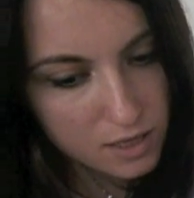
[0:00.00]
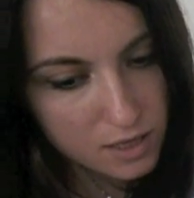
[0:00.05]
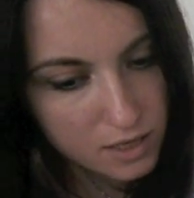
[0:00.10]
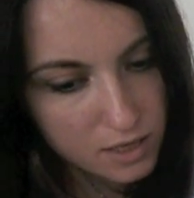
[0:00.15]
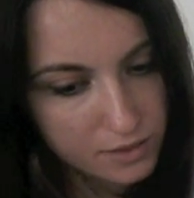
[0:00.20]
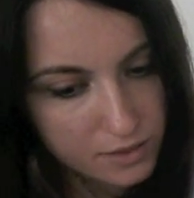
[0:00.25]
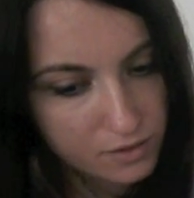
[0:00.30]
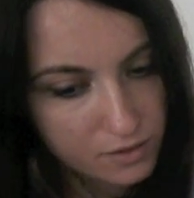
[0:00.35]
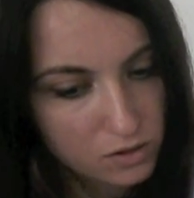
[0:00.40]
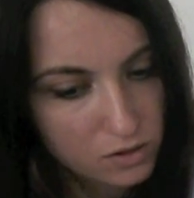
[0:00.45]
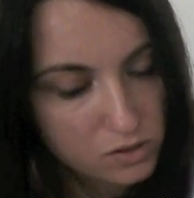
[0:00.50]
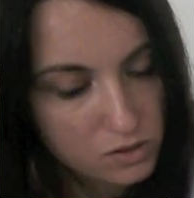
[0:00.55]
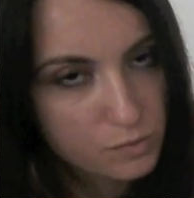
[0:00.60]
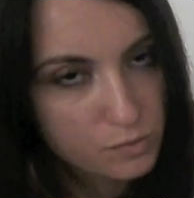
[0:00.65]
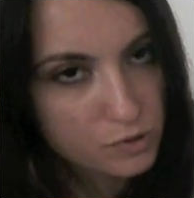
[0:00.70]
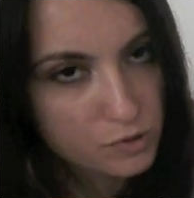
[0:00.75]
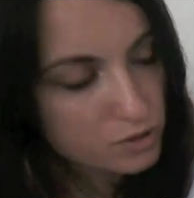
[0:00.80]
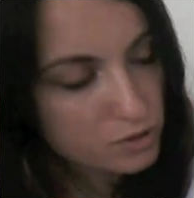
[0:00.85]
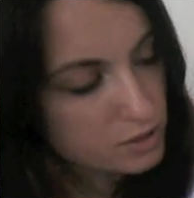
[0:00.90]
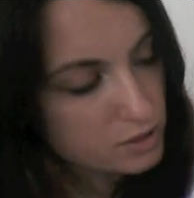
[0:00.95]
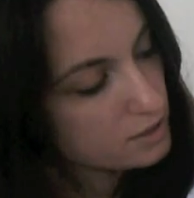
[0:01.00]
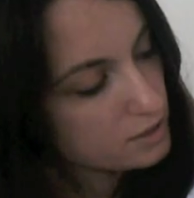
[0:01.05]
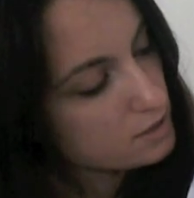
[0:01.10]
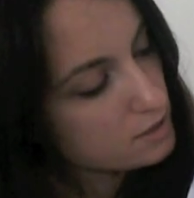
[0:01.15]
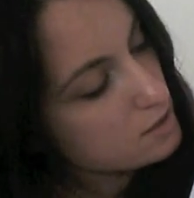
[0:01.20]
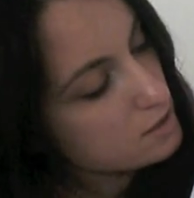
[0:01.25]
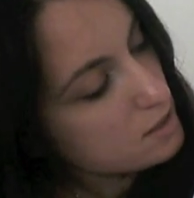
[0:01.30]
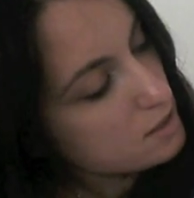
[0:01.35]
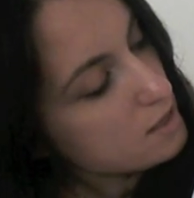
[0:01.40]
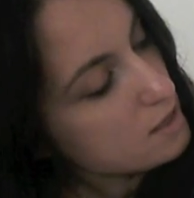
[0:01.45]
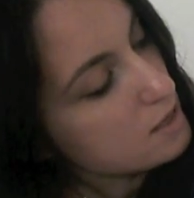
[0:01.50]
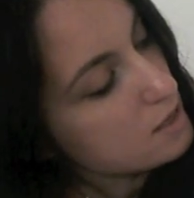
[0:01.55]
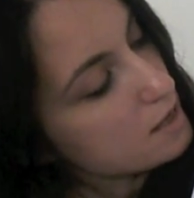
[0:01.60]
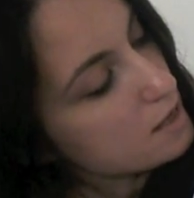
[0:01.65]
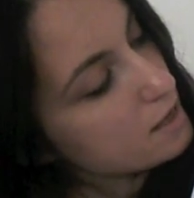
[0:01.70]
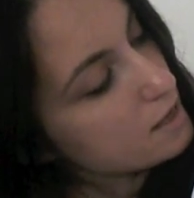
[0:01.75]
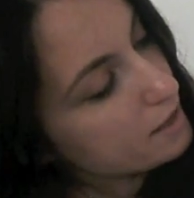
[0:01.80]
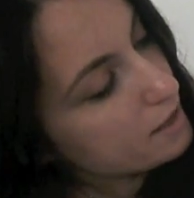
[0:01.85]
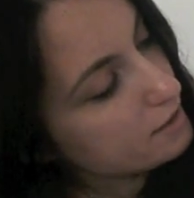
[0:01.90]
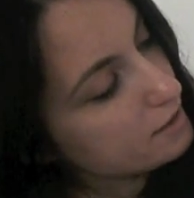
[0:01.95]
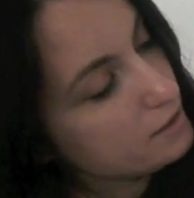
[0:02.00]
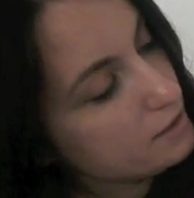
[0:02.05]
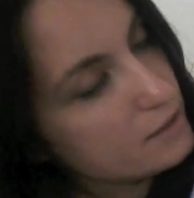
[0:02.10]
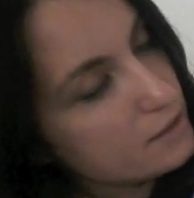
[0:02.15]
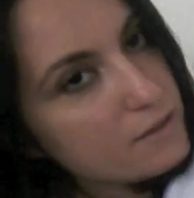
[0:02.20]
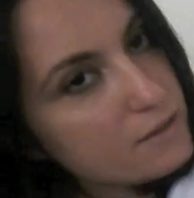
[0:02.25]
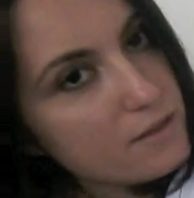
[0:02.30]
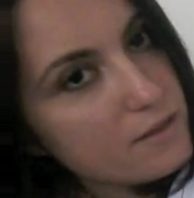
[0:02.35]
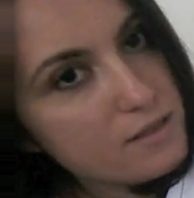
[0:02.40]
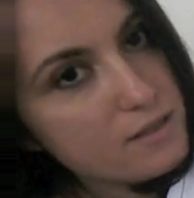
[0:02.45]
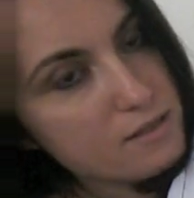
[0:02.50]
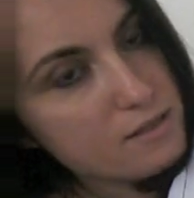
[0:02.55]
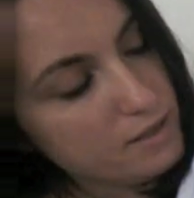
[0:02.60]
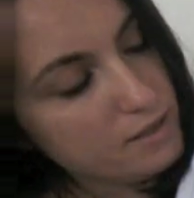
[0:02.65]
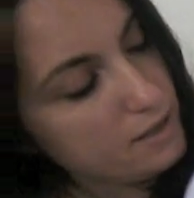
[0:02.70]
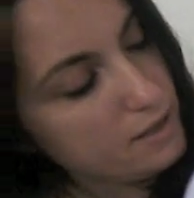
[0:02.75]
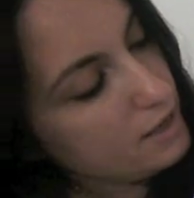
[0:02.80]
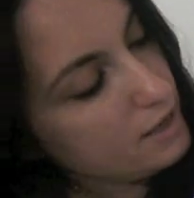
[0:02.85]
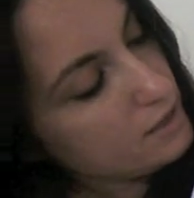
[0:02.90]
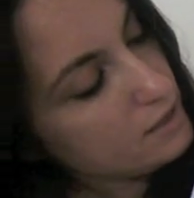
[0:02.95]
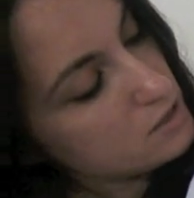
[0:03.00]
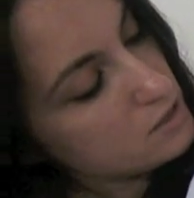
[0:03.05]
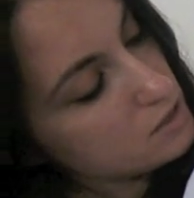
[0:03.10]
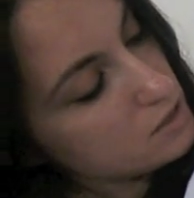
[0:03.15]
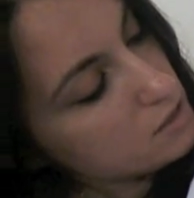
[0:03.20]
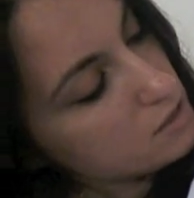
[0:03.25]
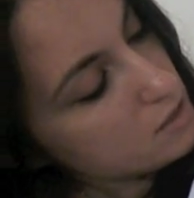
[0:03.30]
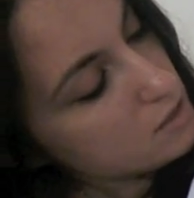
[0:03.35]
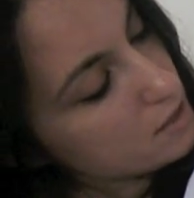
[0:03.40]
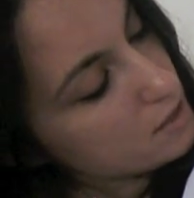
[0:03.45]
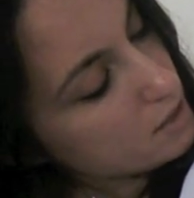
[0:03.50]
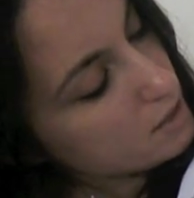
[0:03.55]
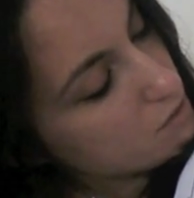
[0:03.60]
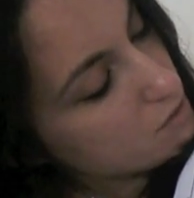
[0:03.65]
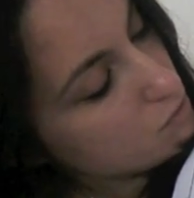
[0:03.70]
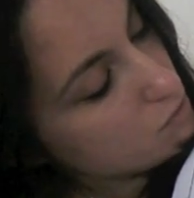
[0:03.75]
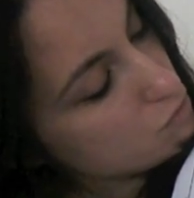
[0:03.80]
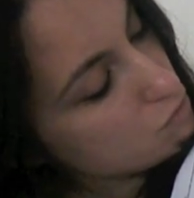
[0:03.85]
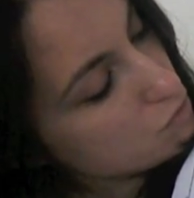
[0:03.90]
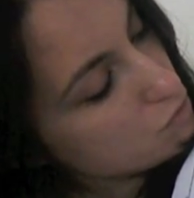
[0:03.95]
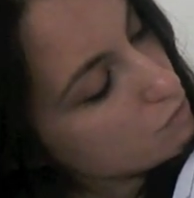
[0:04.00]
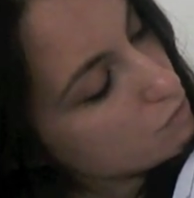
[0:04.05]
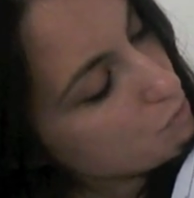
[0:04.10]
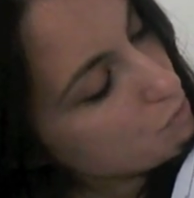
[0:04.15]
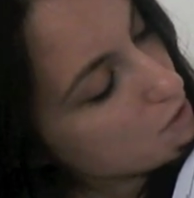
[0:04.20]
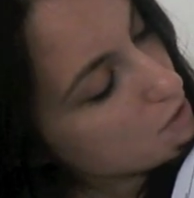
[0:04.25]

and the gross motor skills. And here there is the age, and you draw a